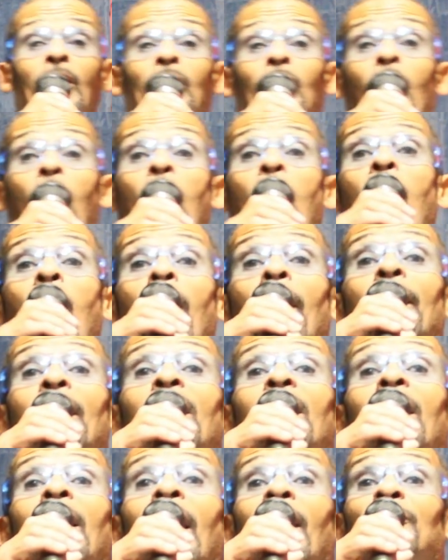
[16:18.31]

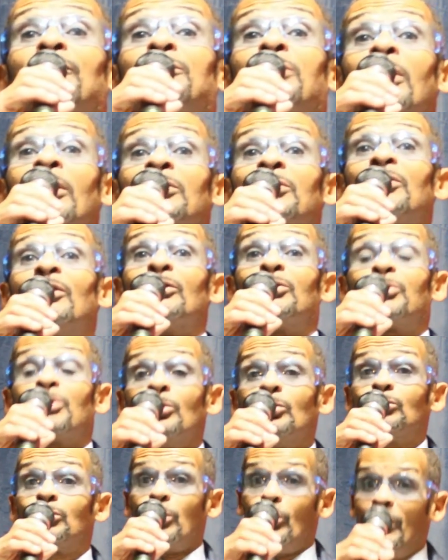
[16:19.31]
God have took you
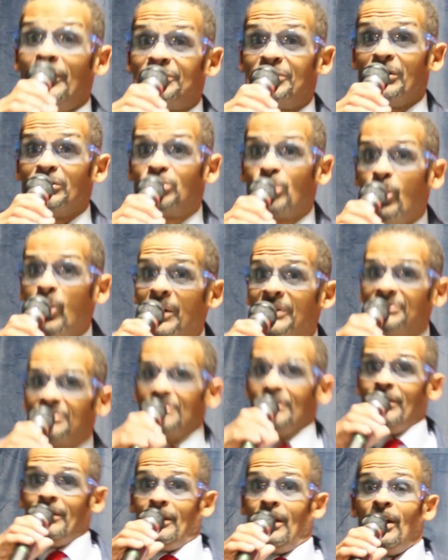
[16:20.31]
through
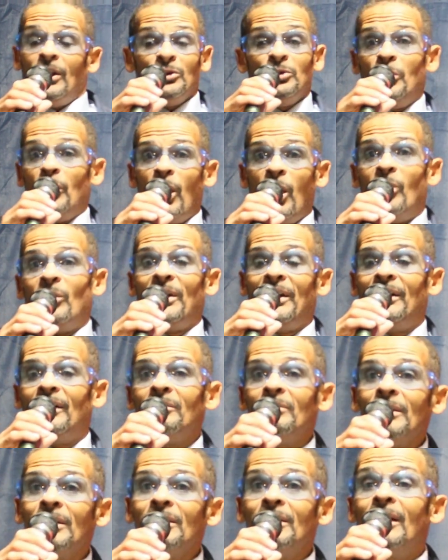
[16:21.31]
2020. You don't
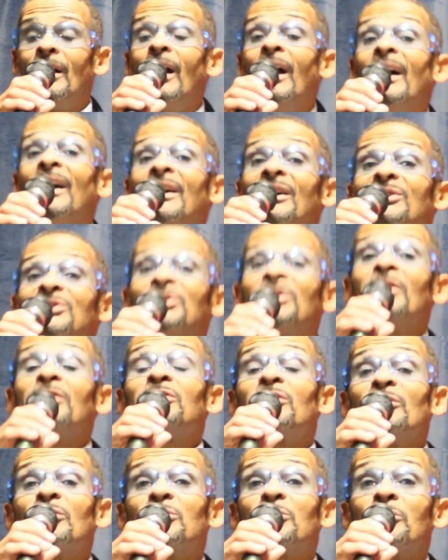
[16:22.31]
hear me? He
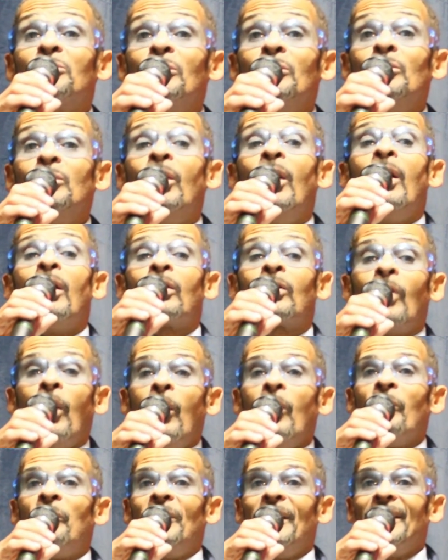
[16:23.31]
took you through
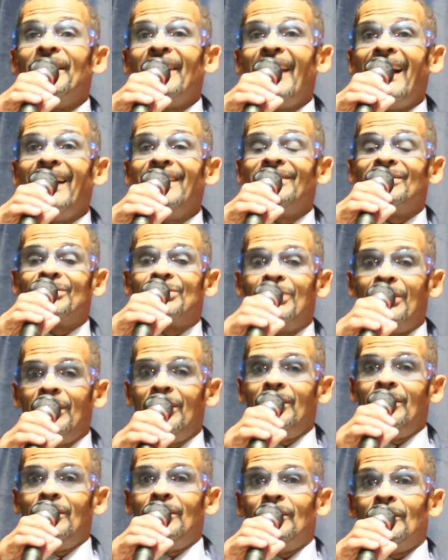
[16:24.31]

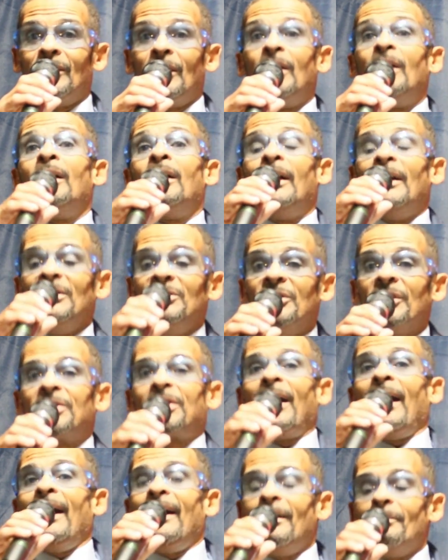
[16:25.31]
COVID-19 and you
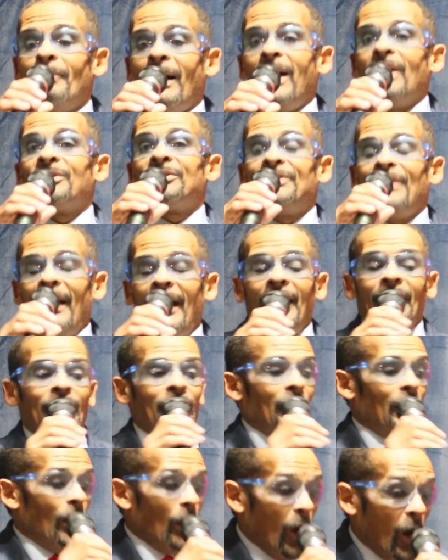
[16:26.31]
came out
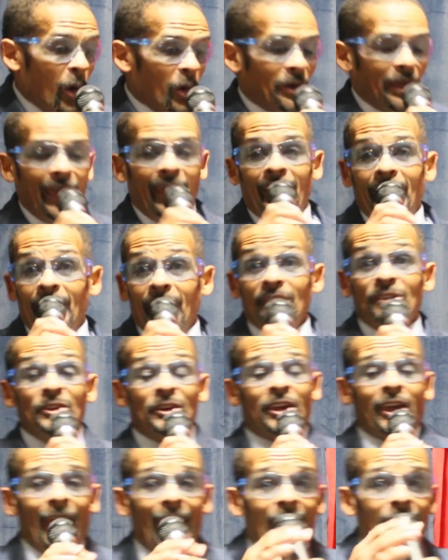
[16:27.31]
that okay. And
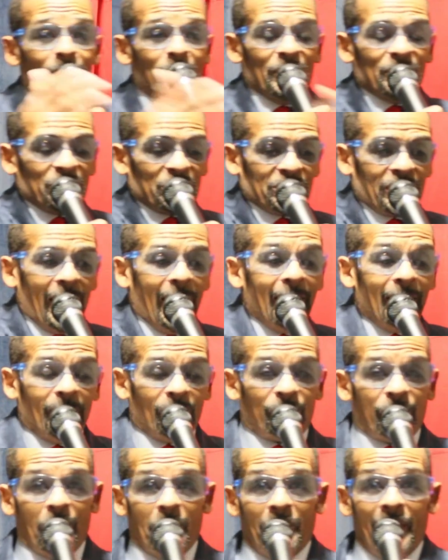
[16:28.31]
you came, you
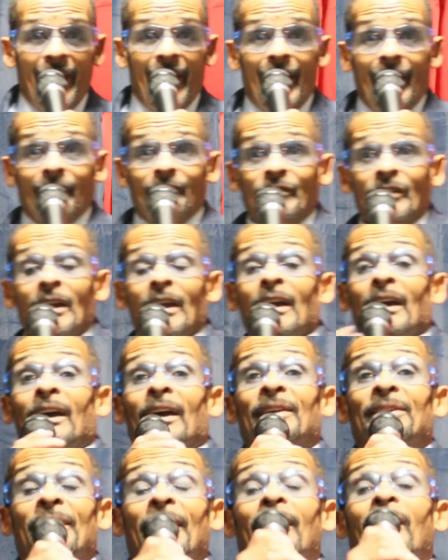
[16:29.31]
skated from that.
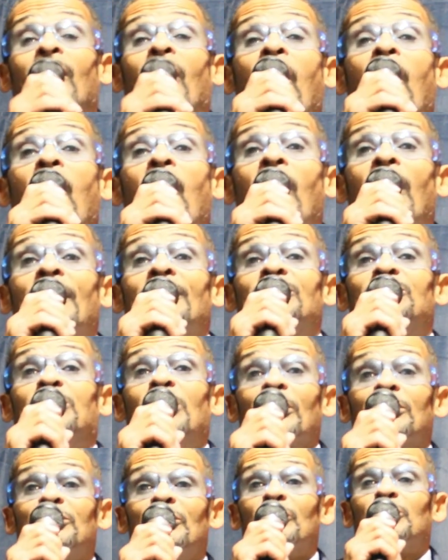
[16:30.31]
And then God
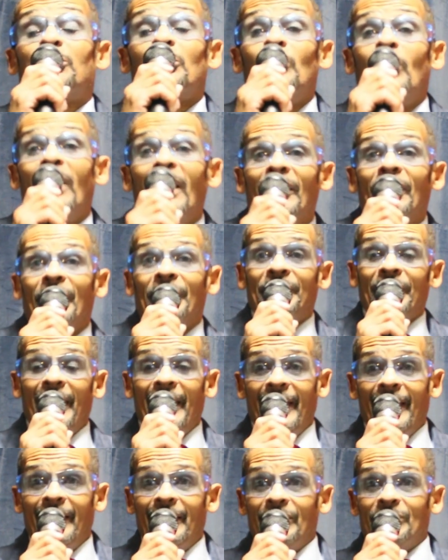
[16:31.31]
took you through other
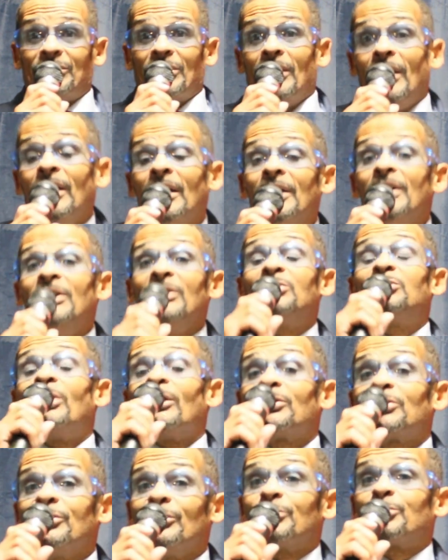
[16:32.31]
things. He
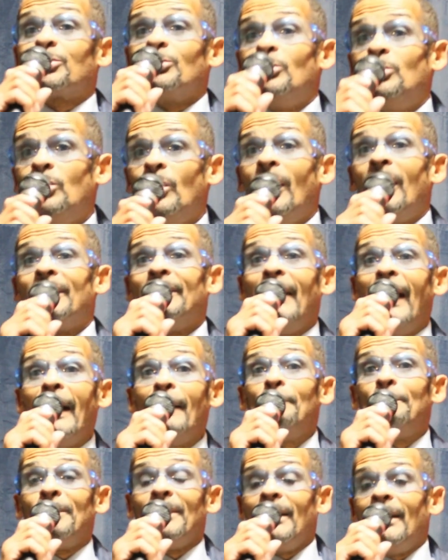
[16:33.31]
took you through
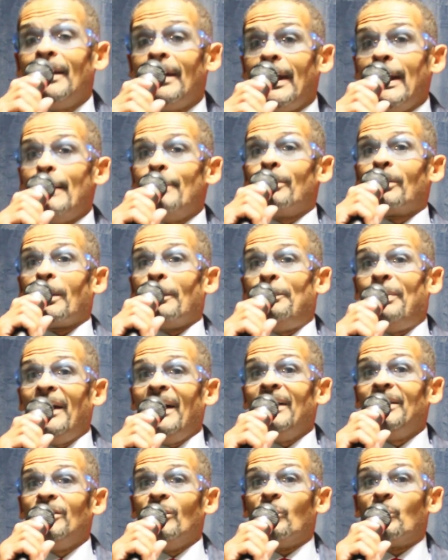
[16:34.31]
not being able to
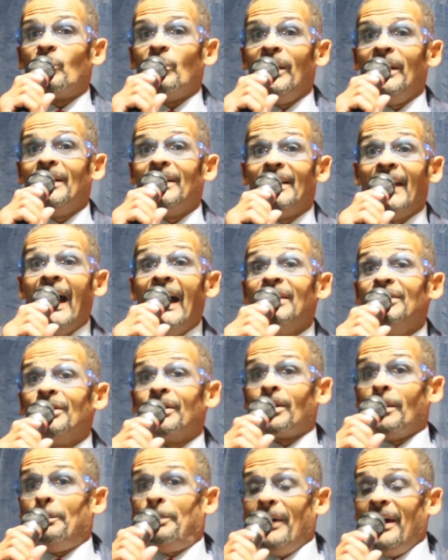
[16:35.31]
pay your rent. Now
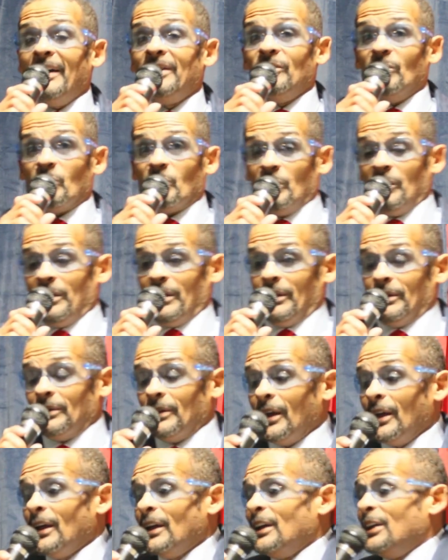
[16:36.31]
you can pay your rent.